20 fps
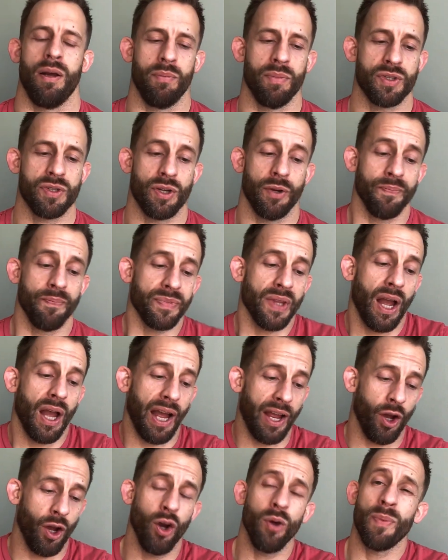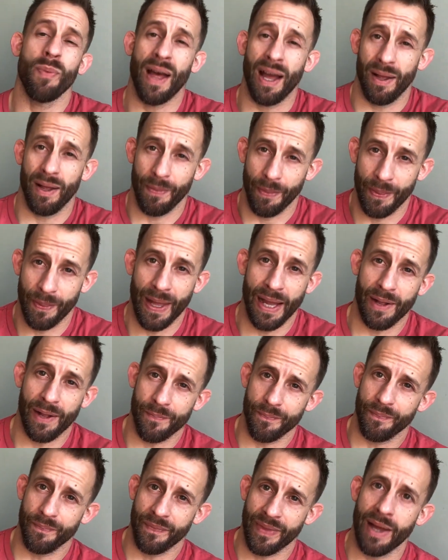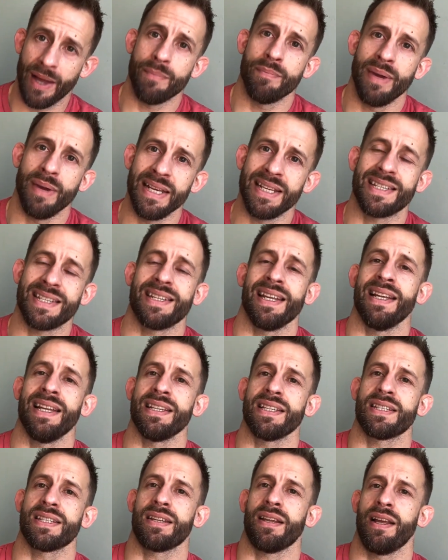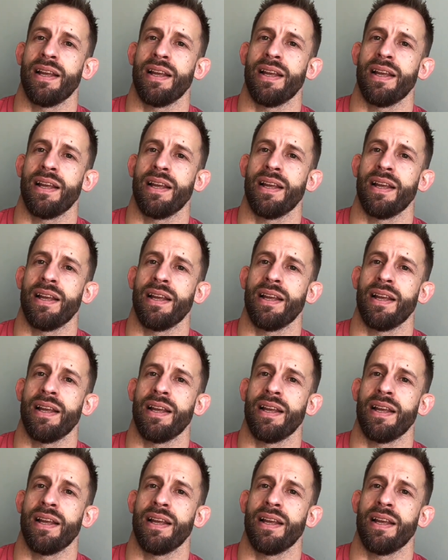So I hope that makes sense.